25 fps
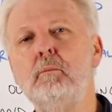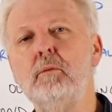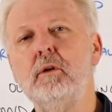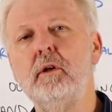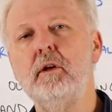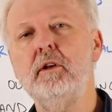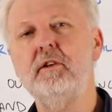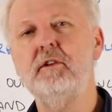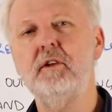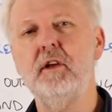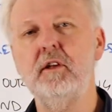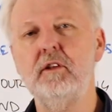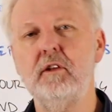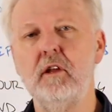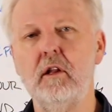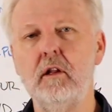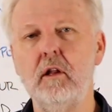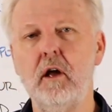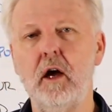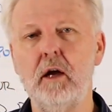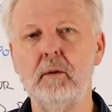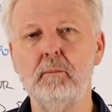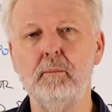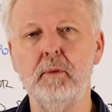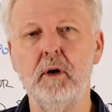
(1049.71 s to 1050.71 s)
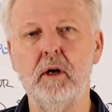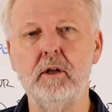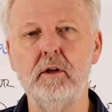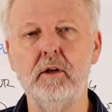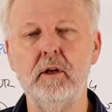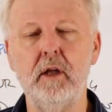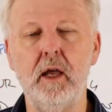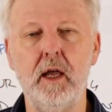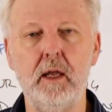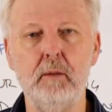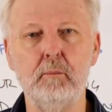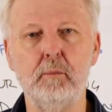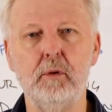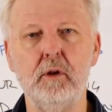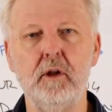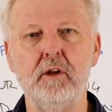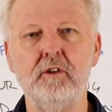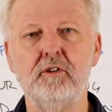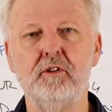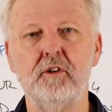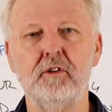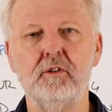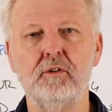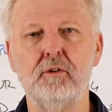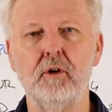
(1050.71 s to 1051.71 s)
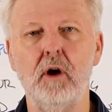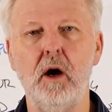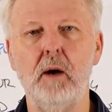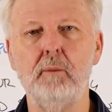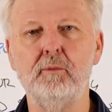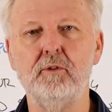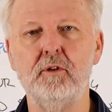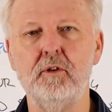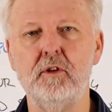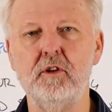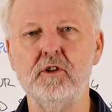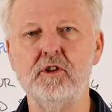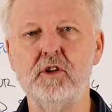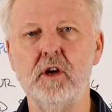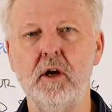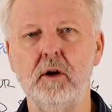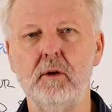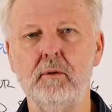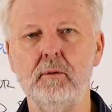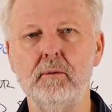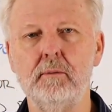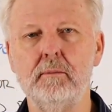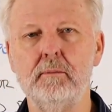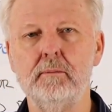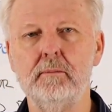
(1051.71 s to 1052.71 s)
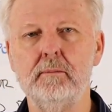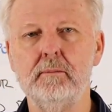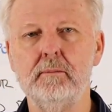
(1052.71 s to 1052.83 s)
Please hit the like button and please subscribe to the channel.